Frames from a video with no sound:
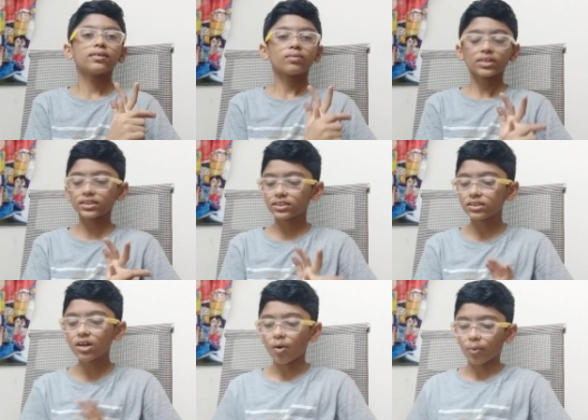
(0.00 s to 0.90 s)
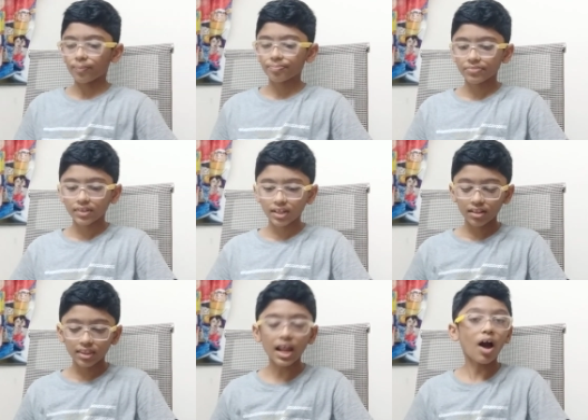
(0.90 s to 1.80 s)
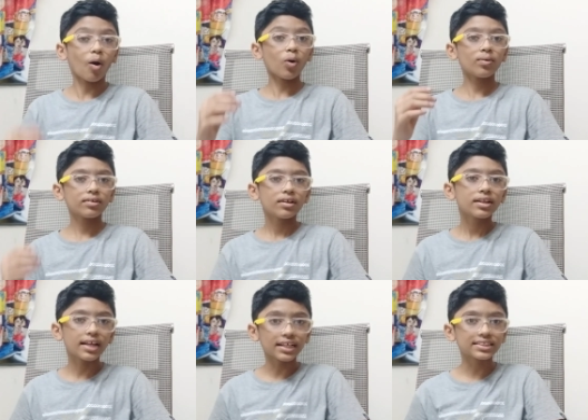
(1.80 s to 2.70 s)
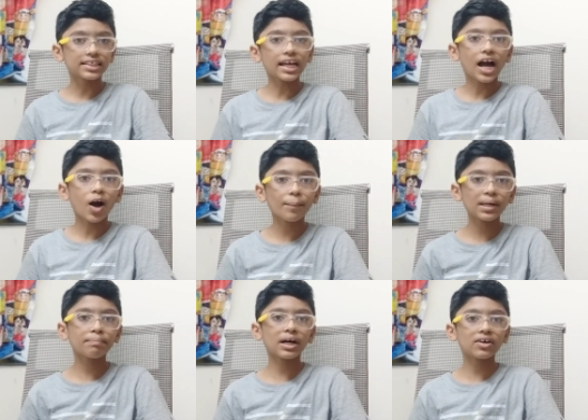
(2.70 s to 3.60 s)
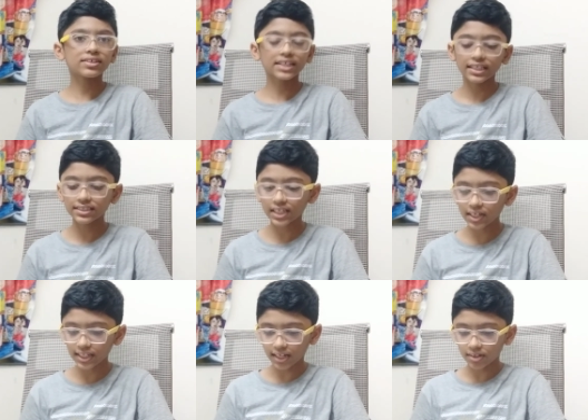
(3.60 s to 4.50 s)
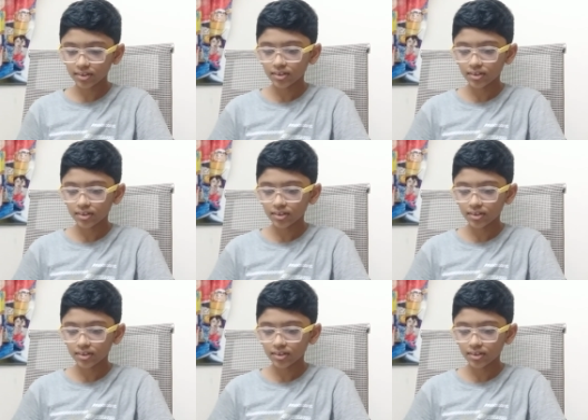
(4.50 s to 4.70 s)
what is snow. Now, let's see how many mountains are there.